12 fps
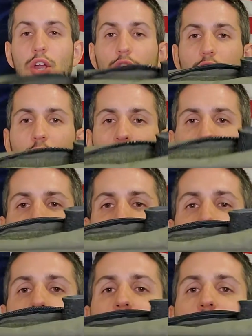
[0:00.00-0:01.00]
No.
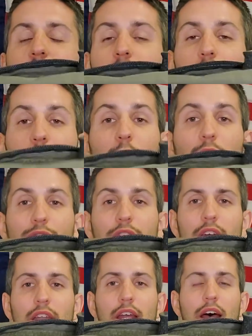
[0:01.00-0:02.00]
So it won't
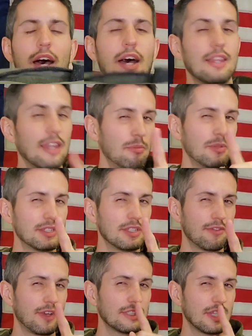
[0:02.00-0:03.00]
fit. Let me see
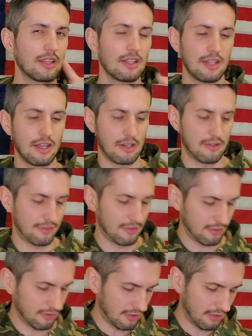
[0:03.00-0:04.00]
if I take the light off,
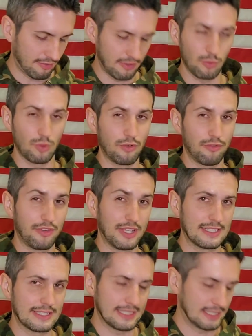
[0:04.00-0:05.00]
if it will
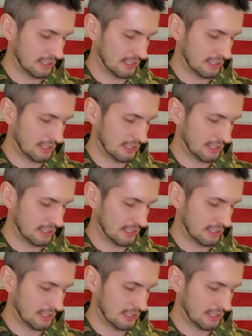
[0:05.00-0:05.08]
fit.